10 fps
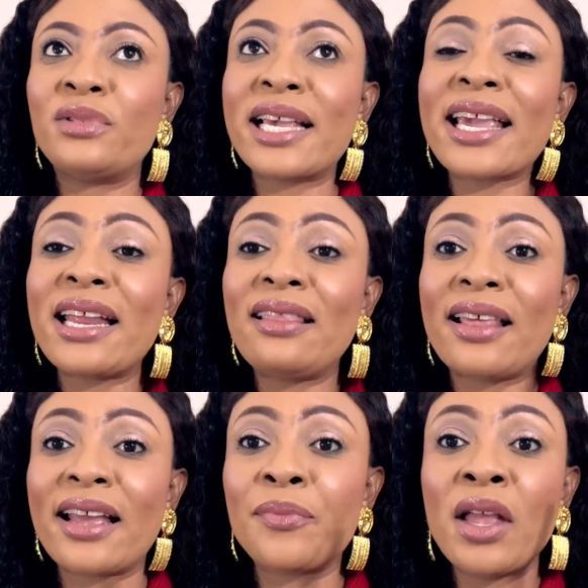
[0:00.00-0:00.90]
taking
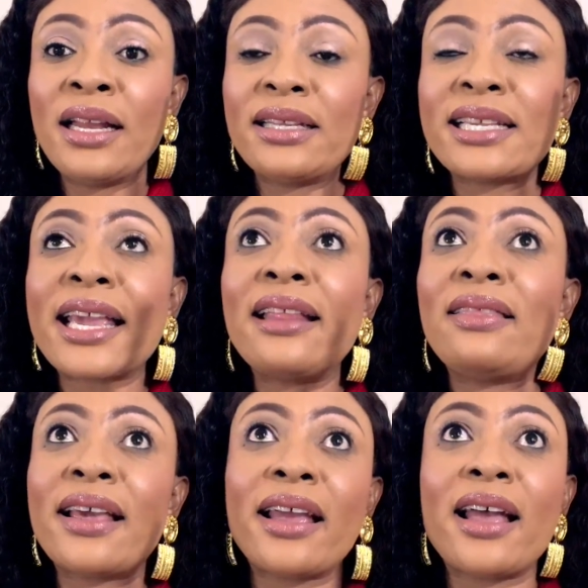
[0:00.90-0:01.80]

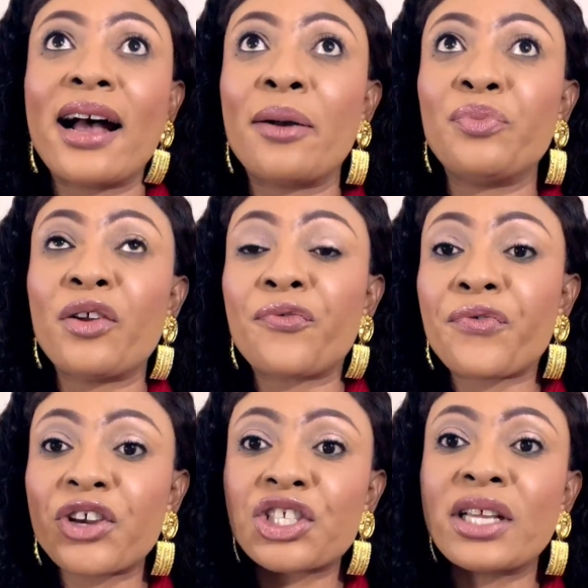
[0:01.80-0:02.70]
the
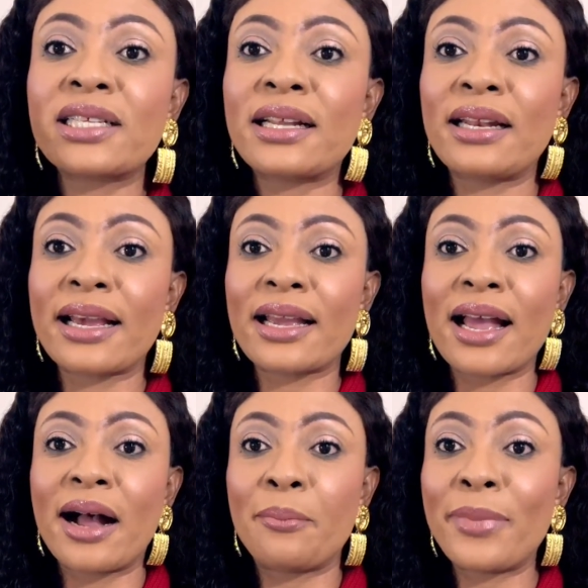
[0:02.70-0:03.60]
freshness and
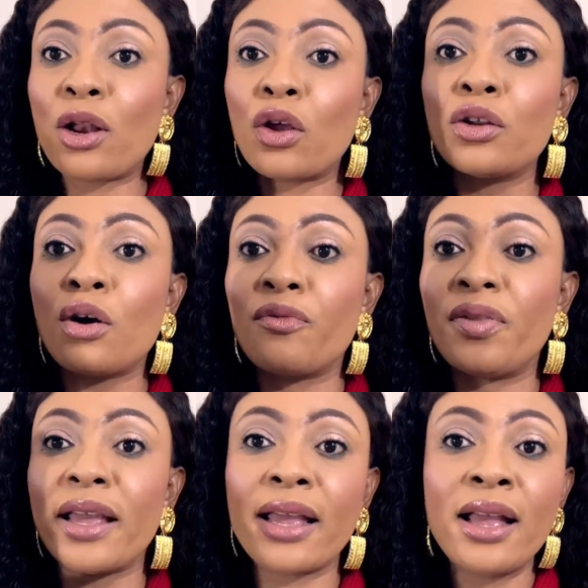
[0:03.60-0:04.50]
the melon
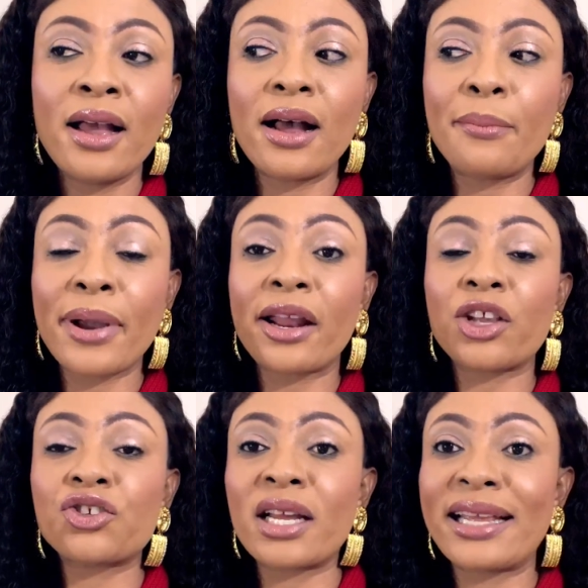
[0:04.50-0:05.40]
of the Maya
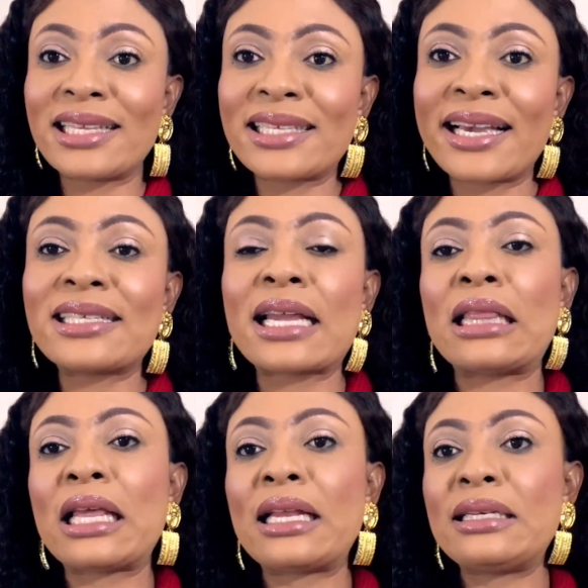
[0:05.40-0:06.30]
Natural Intense,
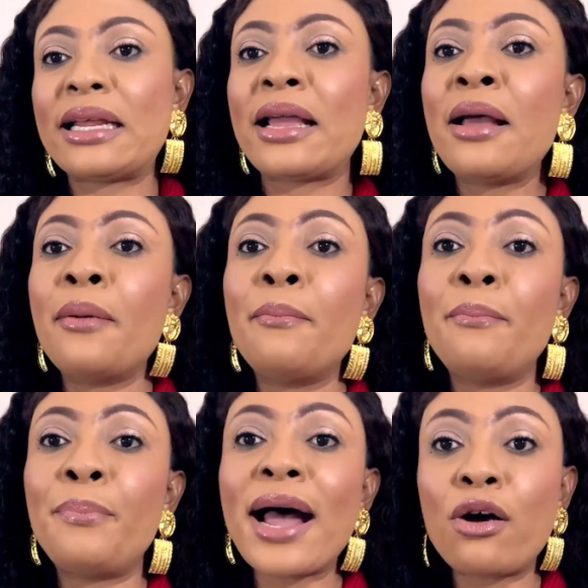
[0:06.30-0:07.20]
and then the
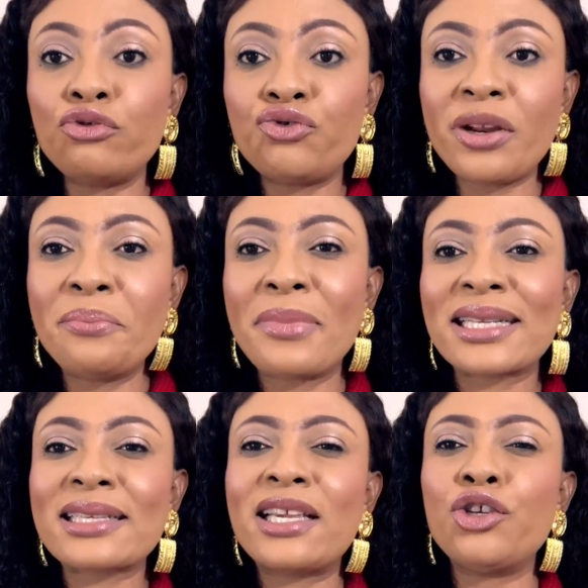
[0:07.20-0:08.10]
powdery,
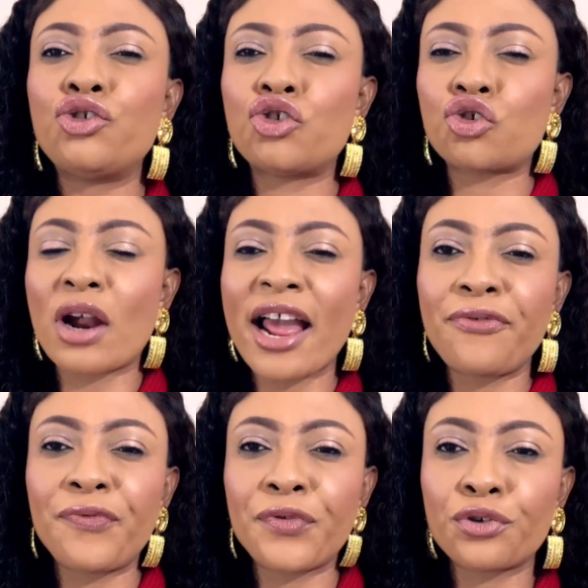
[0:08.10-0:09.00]
musky, dry
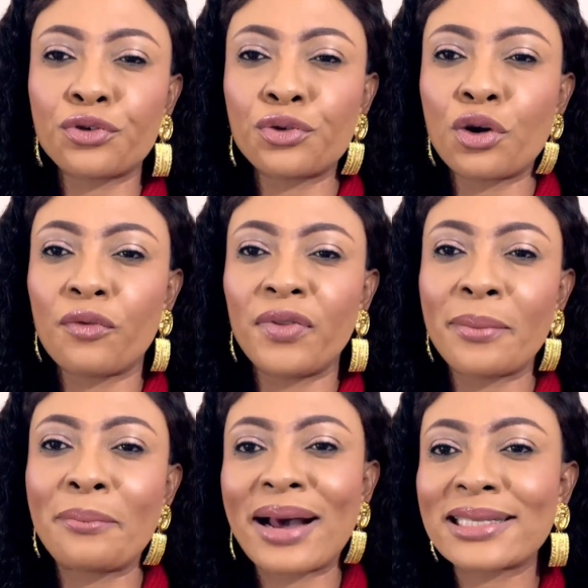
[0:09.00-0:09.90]
feel of
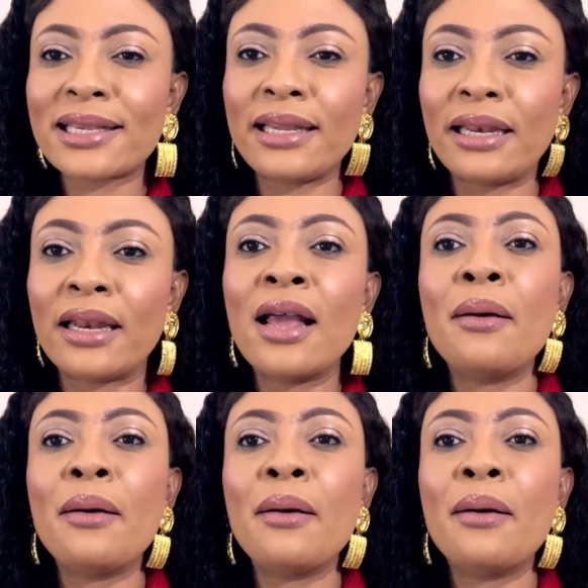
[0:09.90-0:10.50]
the musk in